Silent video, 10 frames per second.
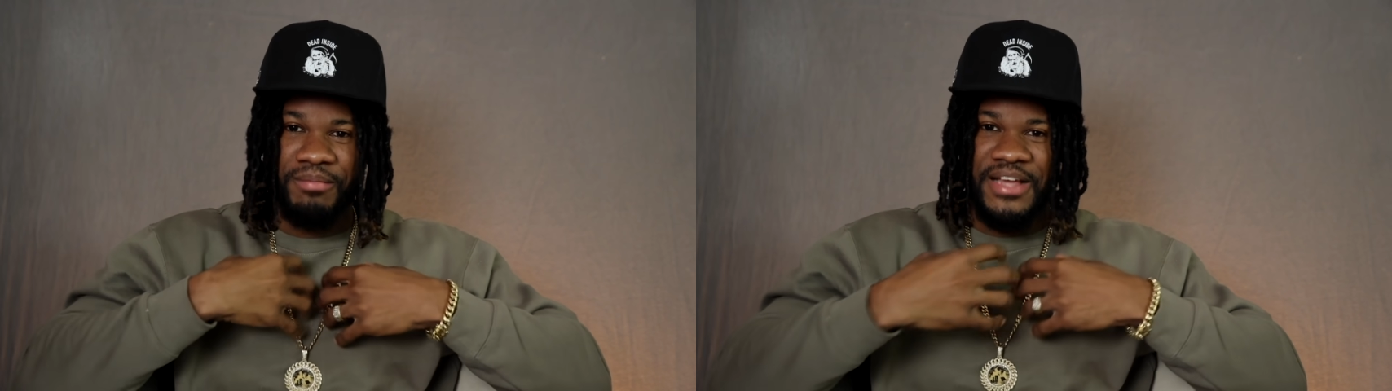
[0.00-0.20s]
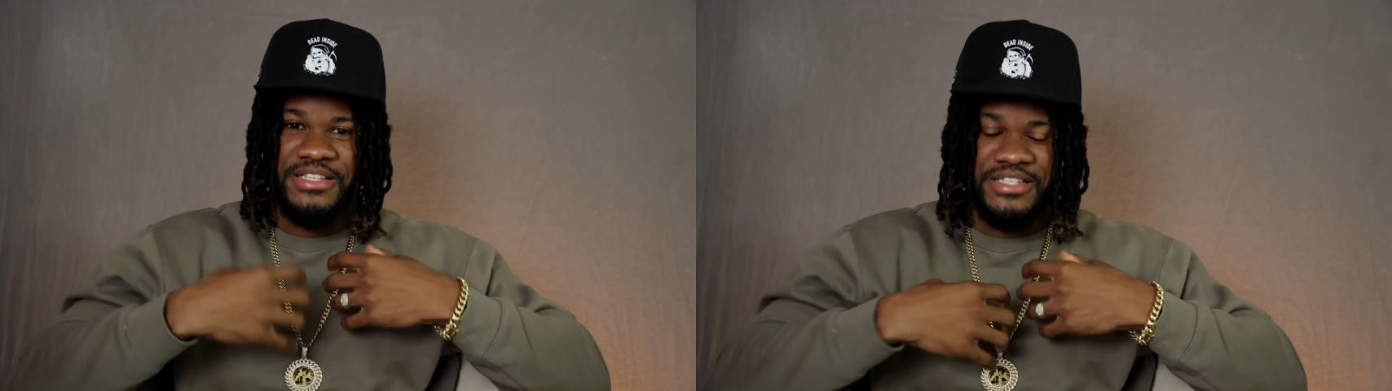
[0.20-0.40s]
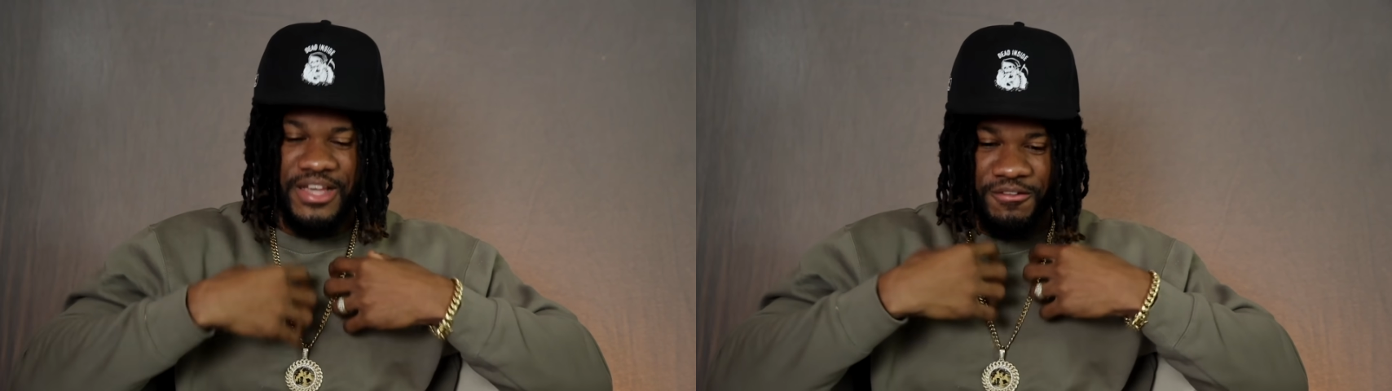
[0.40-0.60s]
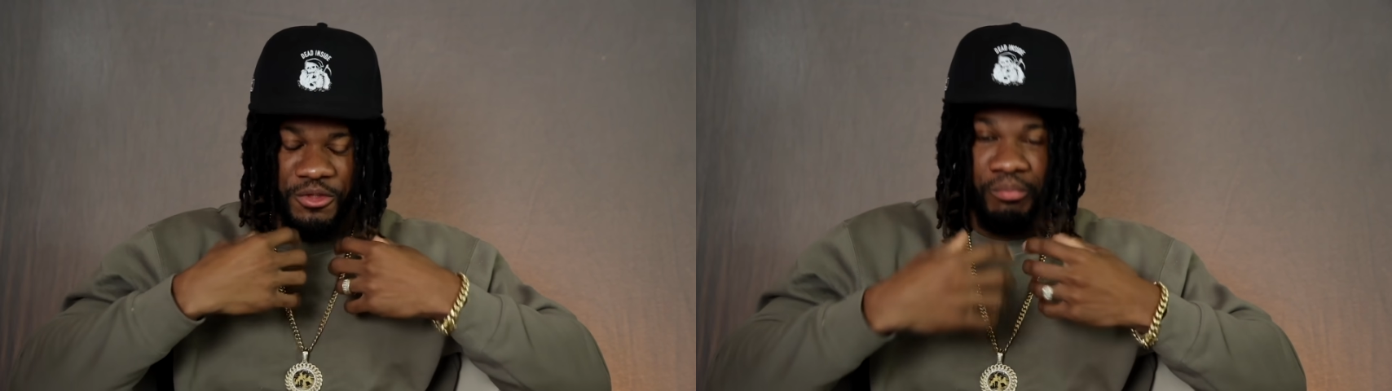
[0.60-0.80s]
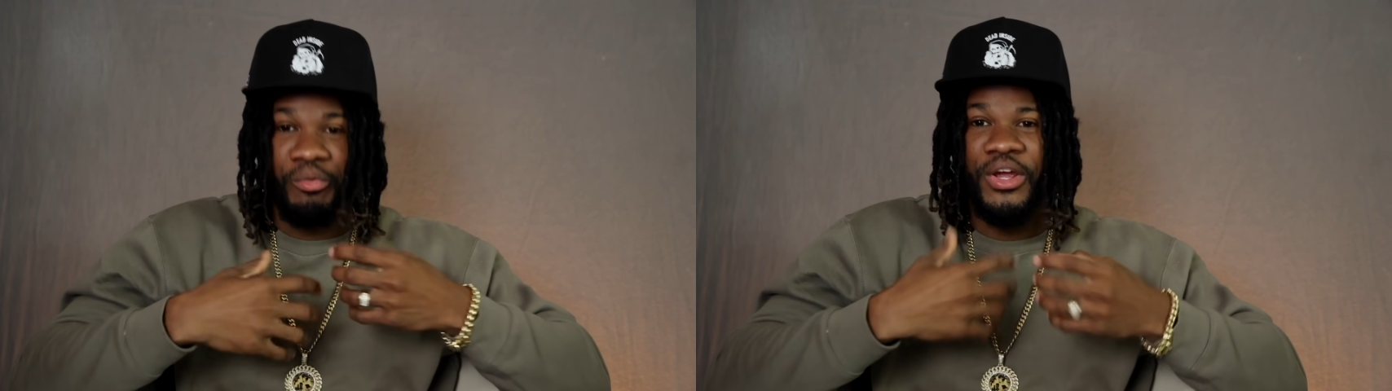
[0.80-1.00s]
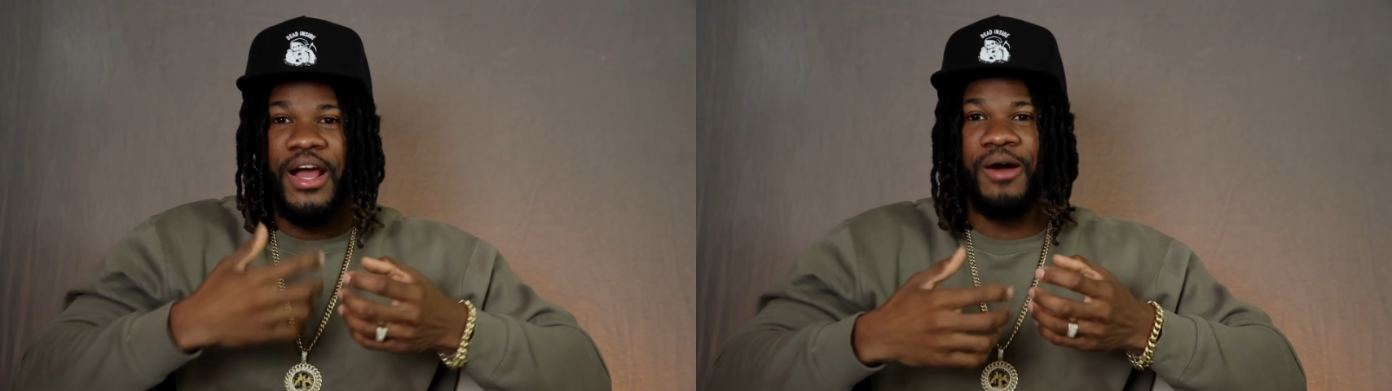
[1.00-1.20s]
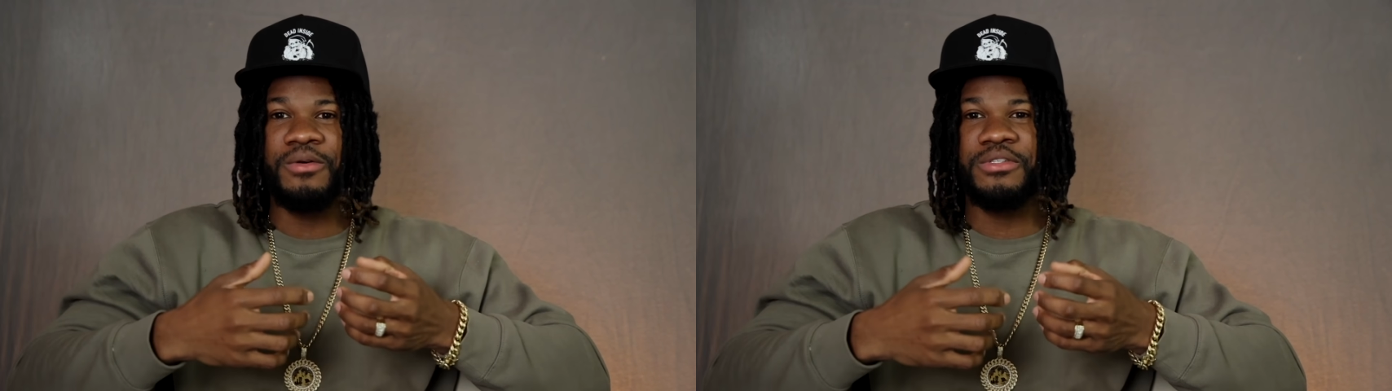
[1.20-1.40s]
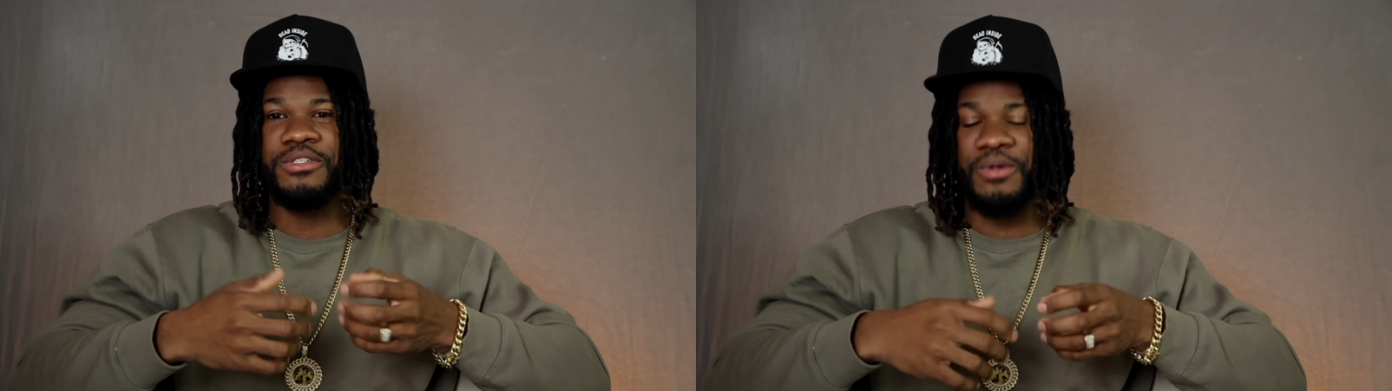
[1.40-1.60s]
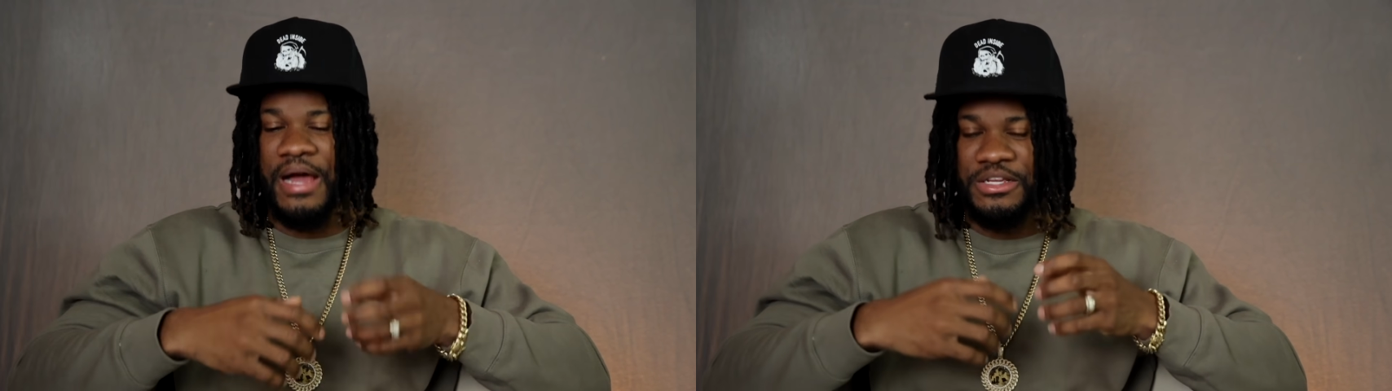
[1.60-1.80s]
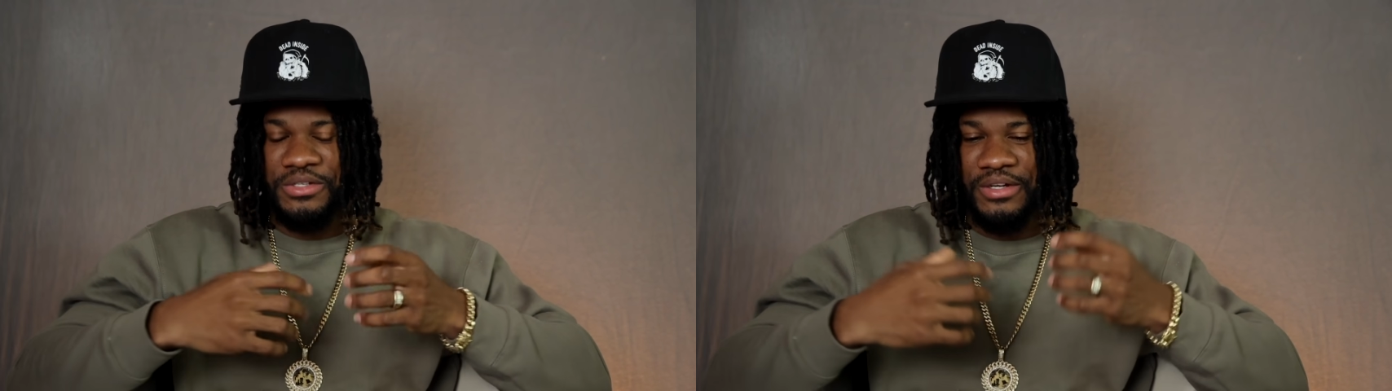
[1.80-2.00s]
myself to bring out to
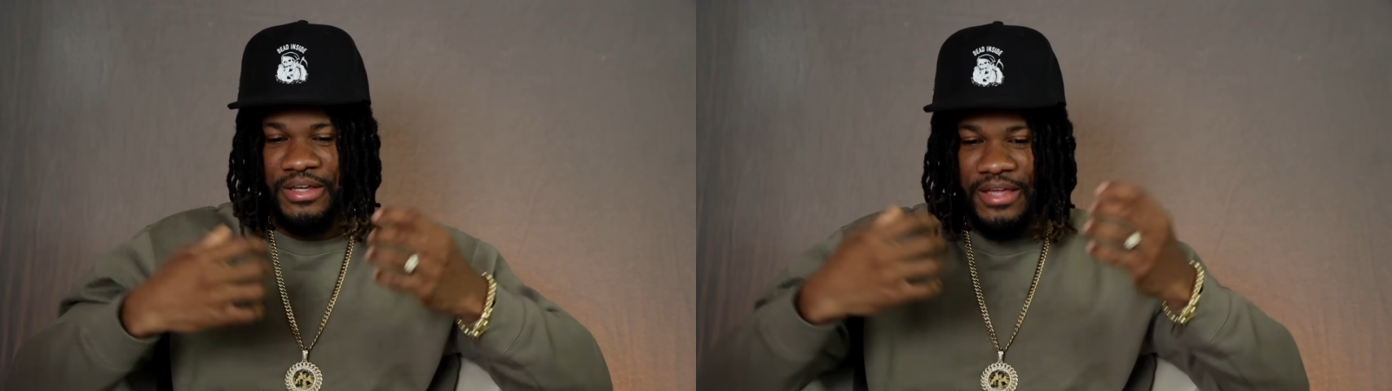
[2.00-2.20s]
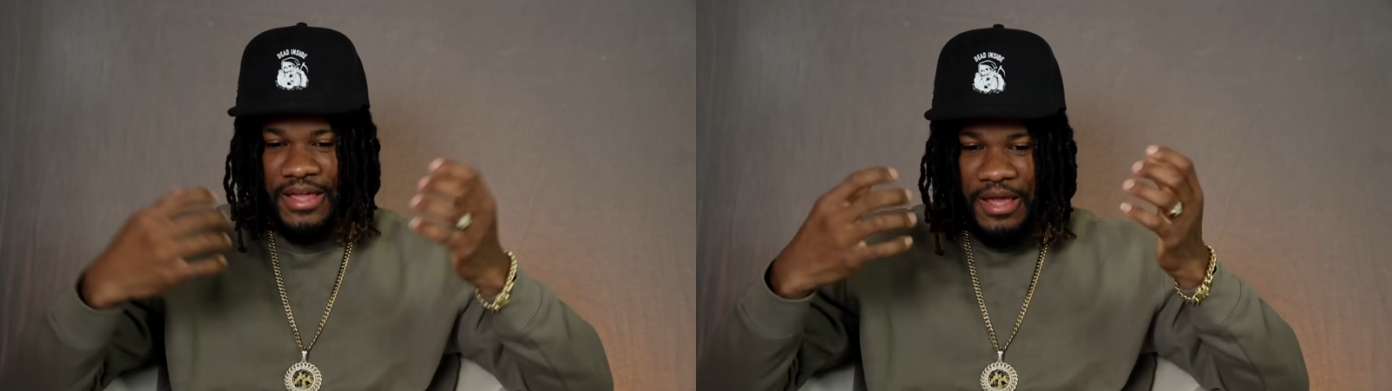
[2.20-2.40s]
actually